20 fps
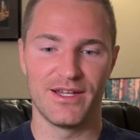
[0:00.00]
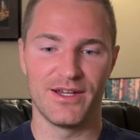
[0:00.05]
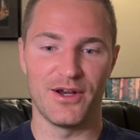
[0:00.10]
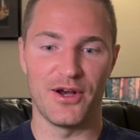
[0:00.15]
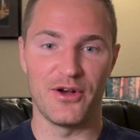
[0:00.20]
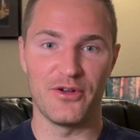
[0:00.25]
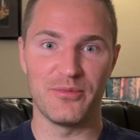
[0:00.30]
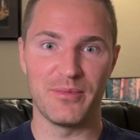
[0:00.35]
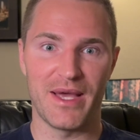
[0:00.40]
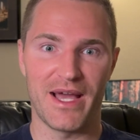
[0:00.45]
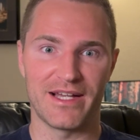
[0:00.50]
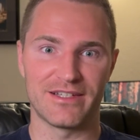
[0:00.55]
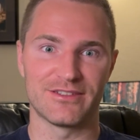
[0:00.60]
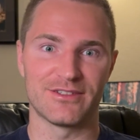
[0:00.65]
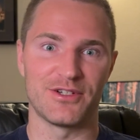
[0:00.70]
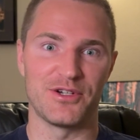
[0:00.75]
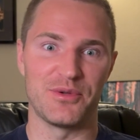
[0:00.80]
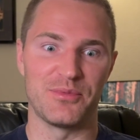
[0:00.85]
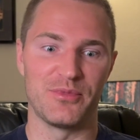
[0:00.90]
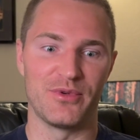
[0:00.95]
all Macs
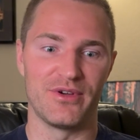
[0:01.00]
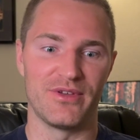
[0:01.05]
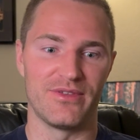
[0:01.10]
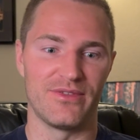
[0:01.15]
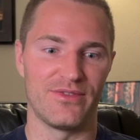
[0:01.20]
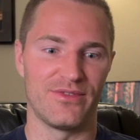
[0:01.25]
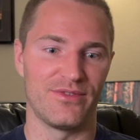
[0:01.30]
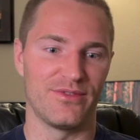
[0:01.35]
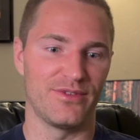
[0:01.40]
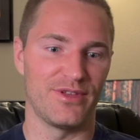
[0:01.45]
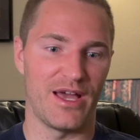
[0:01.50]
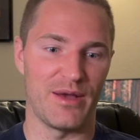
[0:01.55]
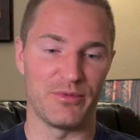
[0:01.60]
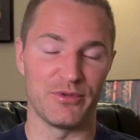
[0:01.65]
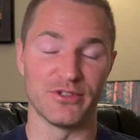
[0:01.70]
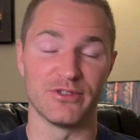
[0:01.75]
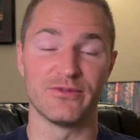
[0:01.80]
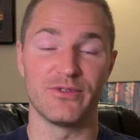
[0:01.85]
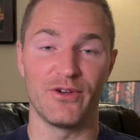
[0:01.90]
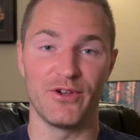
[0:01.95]
come with
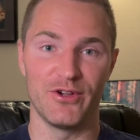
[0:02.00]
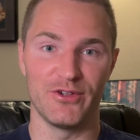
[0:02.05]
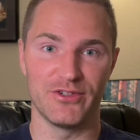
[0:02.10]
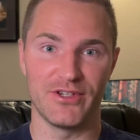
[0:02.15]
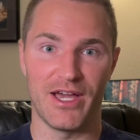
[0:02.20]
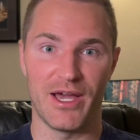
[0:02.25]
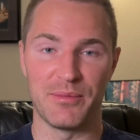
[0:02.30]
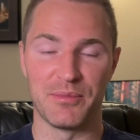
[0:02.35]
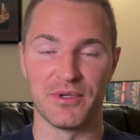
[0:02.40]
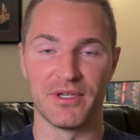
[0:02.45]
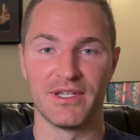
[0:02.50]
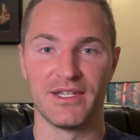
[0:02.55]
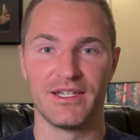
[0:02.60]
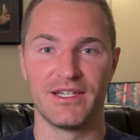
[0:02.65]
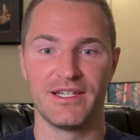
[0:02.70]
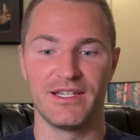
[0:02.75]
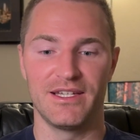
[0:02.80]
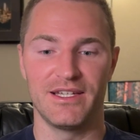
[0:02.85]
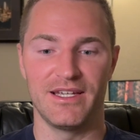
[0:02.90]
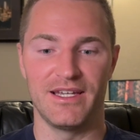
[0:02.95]
Apple's Photos app,
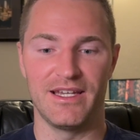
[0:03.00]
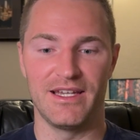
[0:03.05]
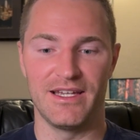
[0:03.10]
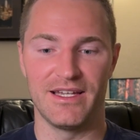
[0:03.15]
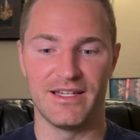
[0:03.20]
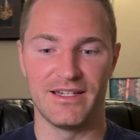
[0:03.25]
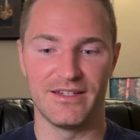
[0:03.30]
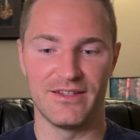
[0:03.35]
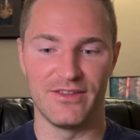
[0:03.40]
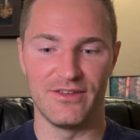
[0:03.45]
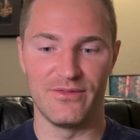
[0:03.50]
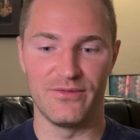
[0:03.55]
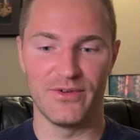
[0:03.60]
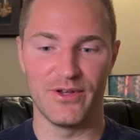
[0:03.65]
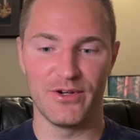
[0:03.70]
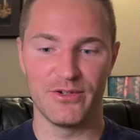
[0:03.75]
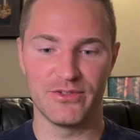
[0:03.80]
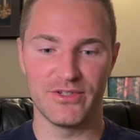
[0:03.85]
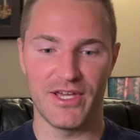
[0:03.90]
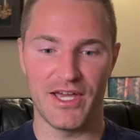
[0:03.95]
and the
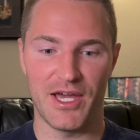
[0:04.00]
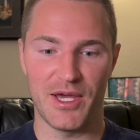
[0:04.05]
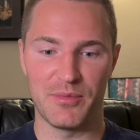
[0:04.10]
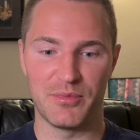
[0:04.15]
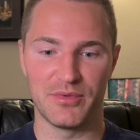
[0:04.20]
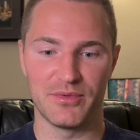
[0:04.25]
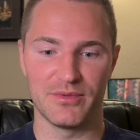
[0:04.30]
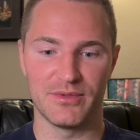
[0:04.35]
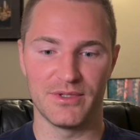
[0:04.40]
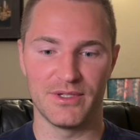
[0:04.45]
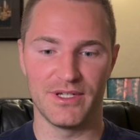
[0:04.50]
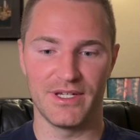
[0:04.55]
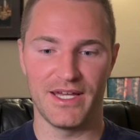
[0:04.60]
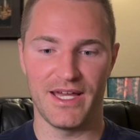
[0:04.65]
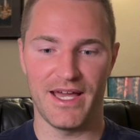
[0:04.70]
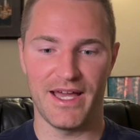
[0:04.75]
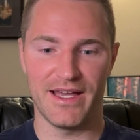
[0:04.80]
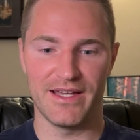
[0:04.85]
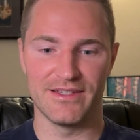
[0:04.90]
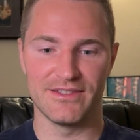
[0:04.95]
Photos app
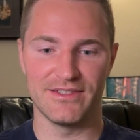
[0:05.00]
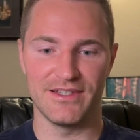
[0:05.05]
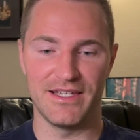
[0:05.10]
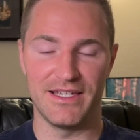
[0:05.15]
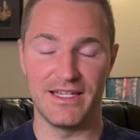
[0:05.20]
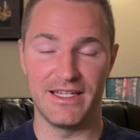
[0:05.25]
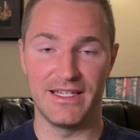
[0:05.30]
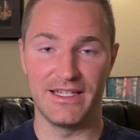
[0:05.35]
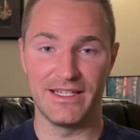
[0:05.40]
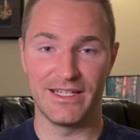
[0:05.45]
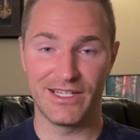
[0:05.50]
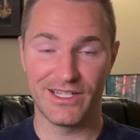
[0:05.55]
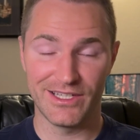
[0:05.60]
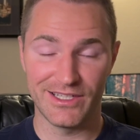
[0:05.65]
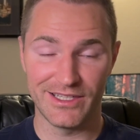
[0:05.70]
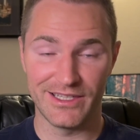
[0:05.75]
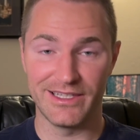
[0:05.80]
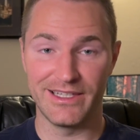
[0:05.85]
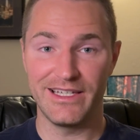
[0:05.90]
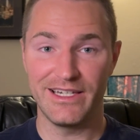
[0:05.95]
has a
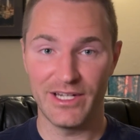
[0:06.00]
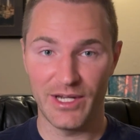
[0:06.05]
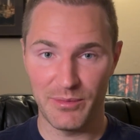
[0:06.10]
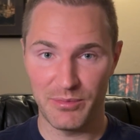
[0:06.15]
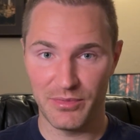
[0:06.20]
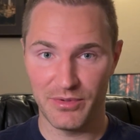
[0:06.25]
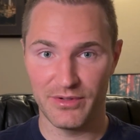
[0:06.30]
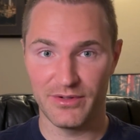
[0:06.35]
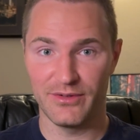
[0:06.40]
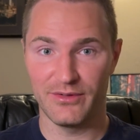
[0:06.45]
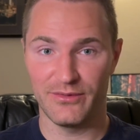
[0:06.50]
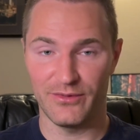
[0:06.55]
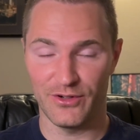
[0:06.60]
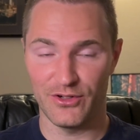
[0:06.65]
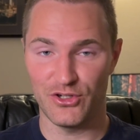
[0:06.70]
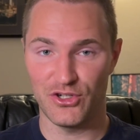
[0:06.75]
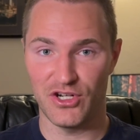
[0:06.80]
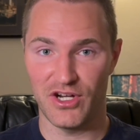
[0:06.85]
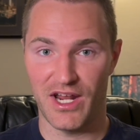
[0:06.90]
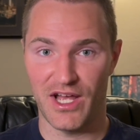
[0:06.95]
cleanup
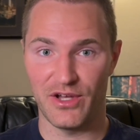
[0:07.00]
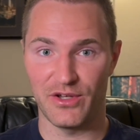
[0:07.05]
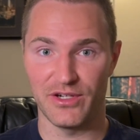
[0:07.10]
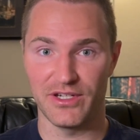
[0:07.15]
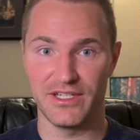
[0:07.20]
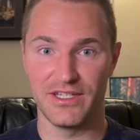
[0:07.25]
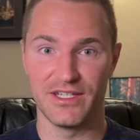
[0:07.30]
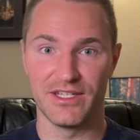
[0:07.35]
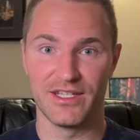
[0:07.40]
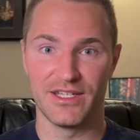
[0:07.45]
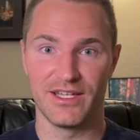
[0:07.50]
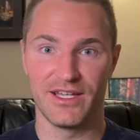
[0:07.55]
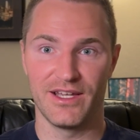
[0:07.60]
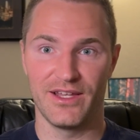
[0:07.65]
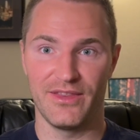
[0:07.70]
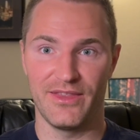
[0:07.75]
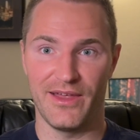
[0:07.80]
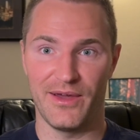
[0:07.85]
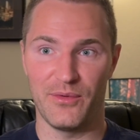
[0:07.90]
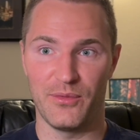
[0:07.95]
functionality
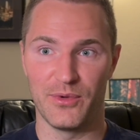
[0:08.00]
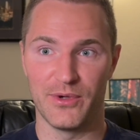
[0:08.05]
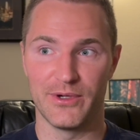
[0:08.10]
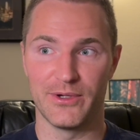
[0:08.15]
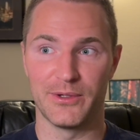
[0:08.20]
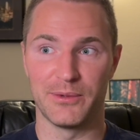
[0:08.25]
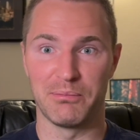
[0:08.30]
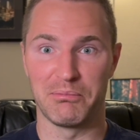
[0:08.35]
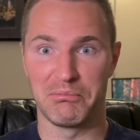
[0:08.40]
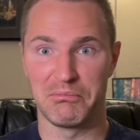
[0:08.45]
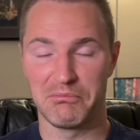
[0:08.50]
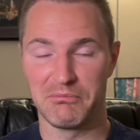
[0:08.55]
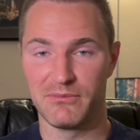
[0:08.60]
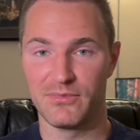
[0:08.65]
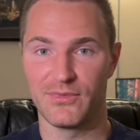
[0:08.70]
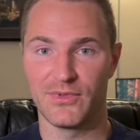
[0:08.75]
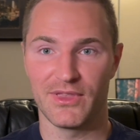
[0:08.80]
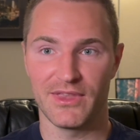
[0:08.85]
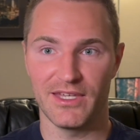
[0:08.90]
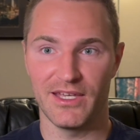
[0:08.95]
that will
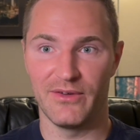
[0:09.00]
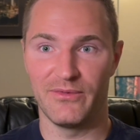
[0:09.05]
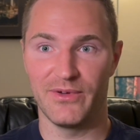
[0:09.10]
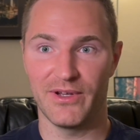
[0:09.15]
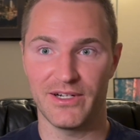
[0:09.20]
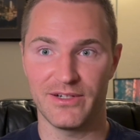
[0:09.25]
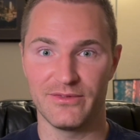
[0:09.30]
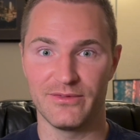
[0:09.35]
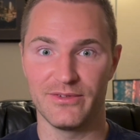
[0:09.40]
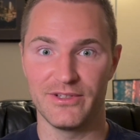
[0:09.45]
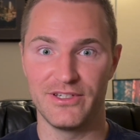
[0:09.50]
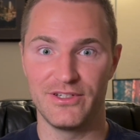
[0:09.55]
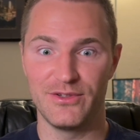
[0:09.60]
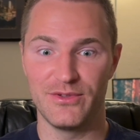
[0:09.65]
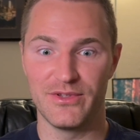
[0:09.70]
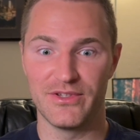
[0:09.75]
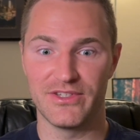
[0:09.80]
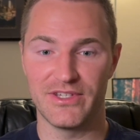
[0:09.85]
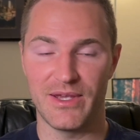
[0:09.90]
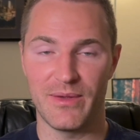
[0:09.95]
effectively do
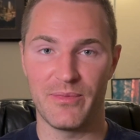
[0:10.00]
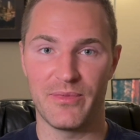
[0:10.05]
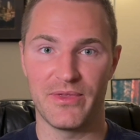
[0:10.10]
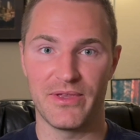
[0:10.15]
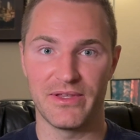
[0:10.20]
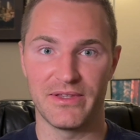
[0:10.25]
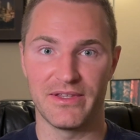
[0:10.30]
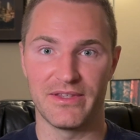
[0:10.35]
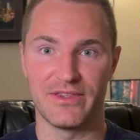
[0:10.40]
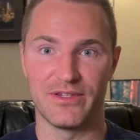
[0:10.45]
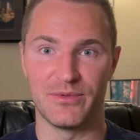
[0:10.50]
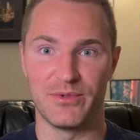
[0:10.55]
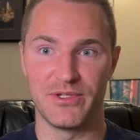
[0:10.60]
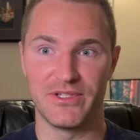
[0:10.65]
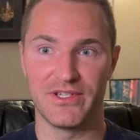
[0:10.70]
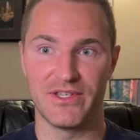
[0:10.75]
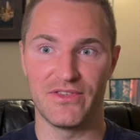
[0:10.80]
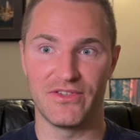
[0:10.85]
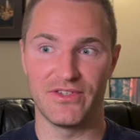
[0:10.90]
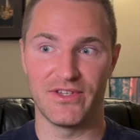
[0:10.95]
the same thing that the
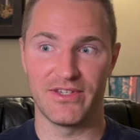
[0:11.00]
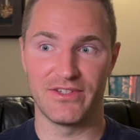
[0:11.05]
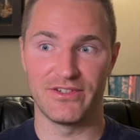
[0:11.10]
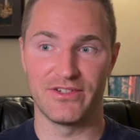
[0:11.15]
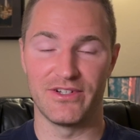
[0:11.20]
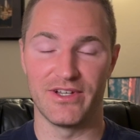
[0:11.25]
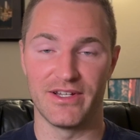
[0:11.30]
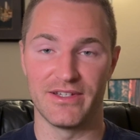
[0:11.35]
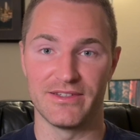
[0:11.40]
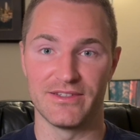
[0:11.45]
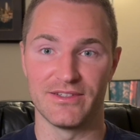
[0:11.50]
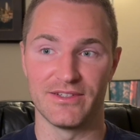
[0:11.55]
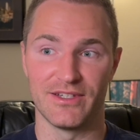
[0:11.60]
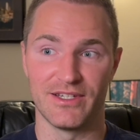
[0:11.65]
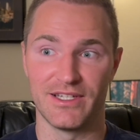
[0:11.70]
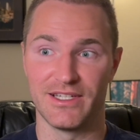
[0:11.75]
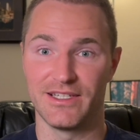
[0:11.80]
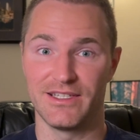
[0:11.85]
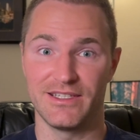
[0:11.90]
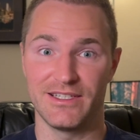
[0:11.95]
resynthesizer does,
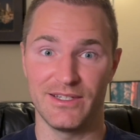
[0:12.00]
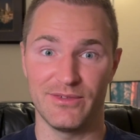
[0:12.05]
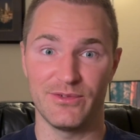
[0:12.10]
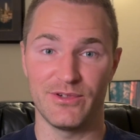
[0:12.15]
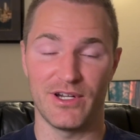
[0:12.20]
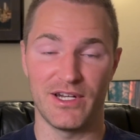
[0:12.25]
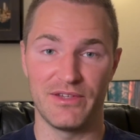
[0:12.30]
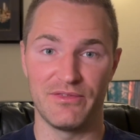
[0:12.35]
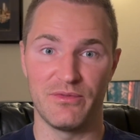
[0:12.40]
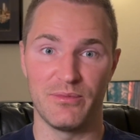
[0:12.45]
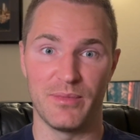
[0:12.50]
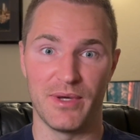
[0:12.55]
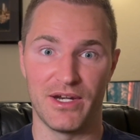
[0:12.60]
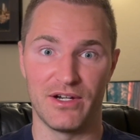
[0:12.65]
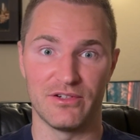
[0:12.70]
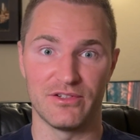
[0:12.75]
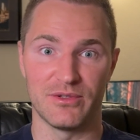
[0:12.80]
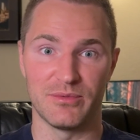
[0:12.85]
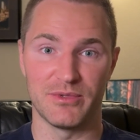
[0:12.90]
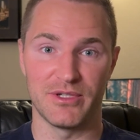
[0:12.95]
if not even
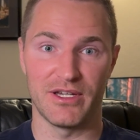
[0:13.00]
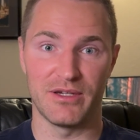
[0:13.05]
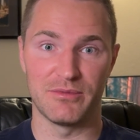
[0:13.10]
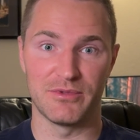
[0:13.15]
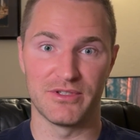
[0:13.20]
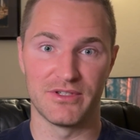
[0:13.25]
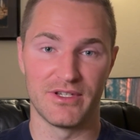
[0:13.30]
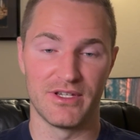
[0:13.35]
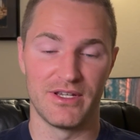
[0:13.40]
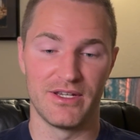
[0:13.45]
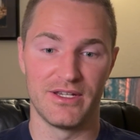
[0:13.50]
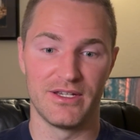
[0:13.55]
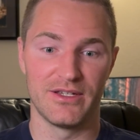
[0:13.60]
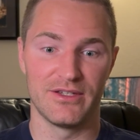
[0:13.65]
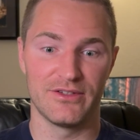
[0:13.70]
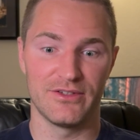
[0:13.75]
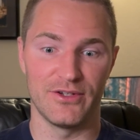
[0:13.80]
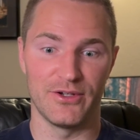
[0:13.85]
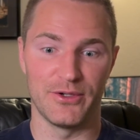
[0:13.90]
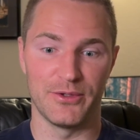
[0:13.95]
better sometimes.
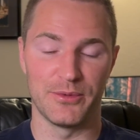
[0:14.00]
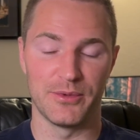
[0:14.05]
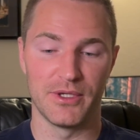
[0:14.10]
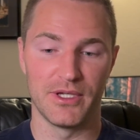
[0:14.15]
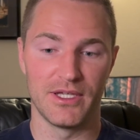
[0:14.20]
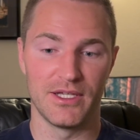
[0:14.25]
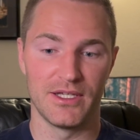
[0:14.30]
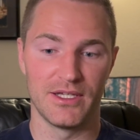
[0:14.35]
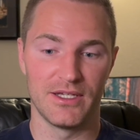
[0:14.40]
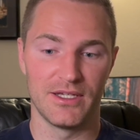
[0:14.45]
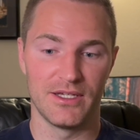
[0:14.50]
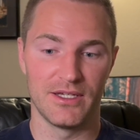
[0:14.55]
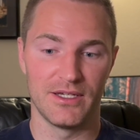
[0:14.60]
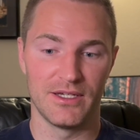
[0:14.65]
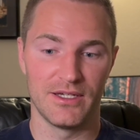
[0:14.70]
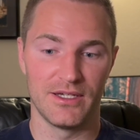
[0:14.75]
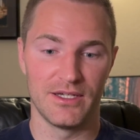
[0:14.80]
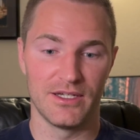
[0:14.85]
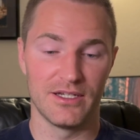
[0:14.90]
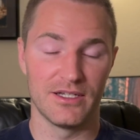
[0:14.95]
So
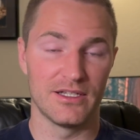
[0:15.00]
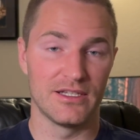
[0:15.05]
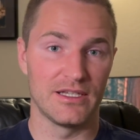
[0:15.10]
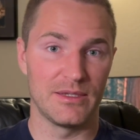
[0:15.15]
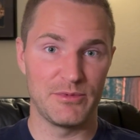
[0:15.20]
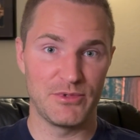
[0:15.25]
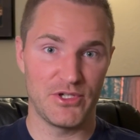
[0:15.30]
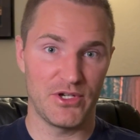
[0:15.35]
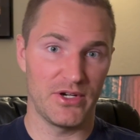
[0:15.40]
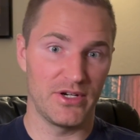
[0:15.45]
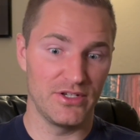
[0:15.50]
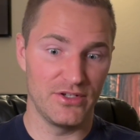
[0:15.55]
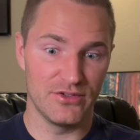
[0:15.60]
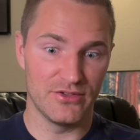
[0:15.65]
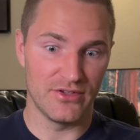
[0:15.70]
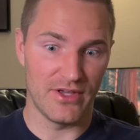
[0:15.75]
let me show you how to use